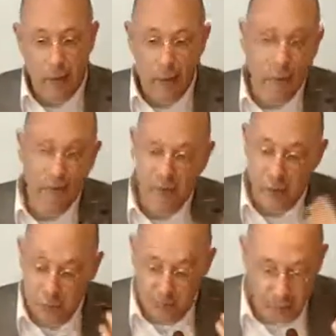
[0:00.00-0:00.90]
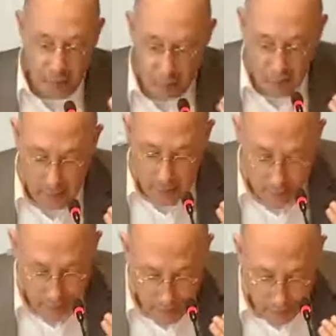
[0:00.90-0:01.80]
with
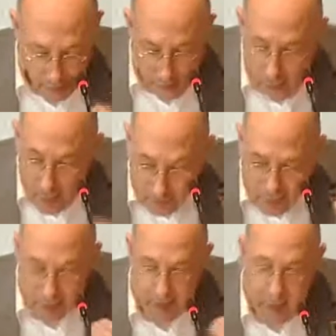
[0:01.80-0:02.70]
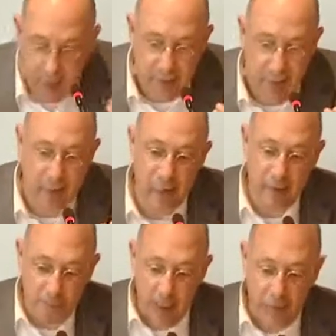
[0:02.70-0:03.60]
the welfare state and
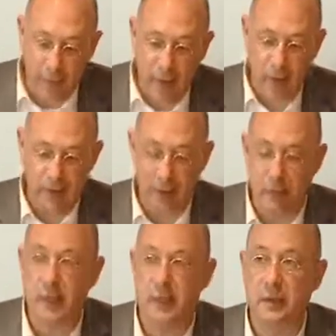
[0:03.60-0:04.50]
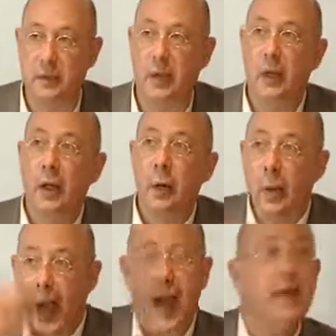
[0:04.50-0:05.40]
the paperback, etc., etc.
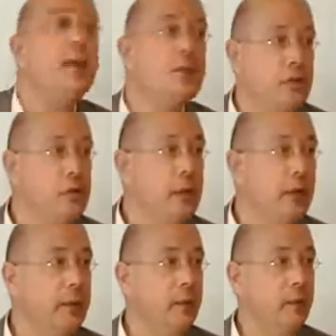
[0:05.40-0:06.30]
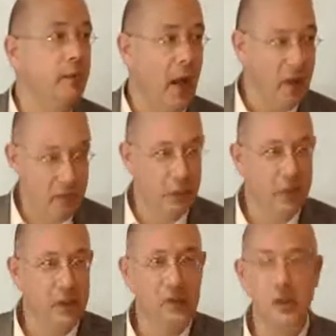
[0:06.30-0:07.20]
We had this dream.
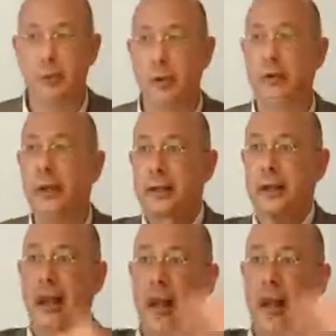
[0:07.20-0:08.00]
Everybody's dream was that